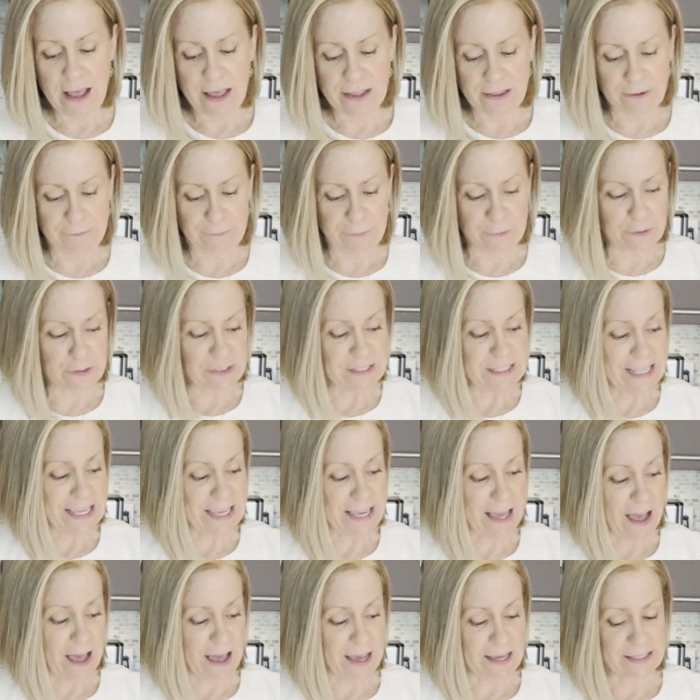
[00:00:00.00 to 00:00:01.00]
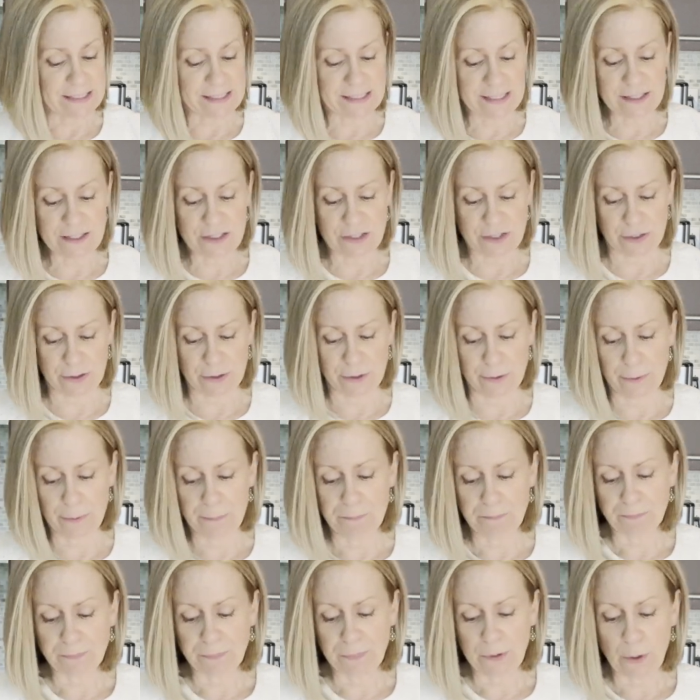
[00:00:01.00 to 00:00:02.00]
The first thing I did do
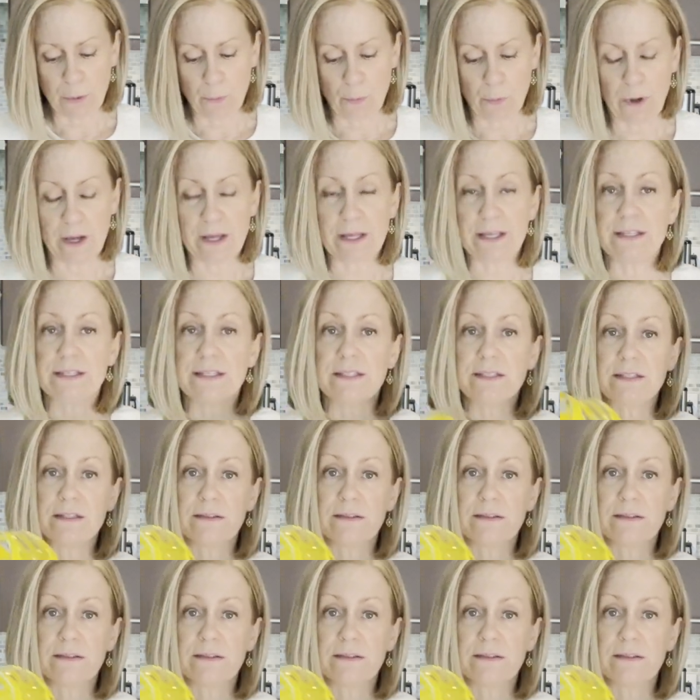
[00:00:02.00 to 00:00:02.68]
was